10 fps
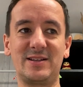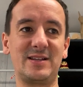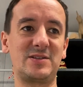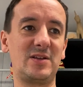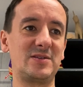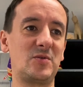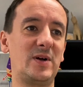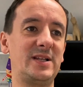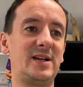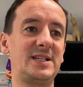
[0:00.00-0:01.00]
It's
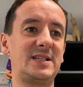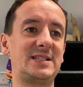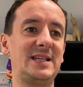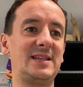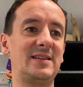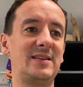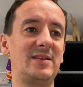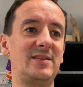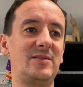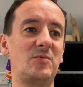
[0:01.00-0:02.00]
quite nice to see
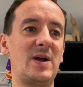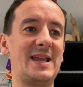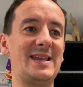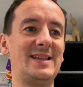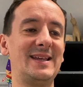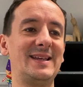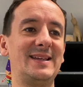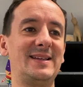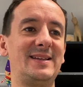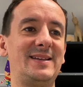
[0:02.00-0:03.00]
the way,
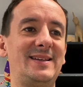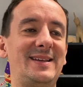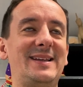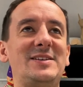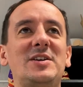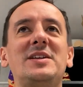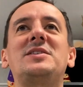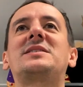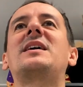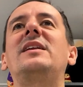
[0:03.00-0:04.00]

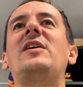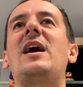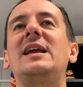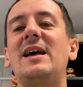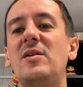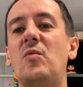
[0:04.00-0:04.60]
just to kind of highlight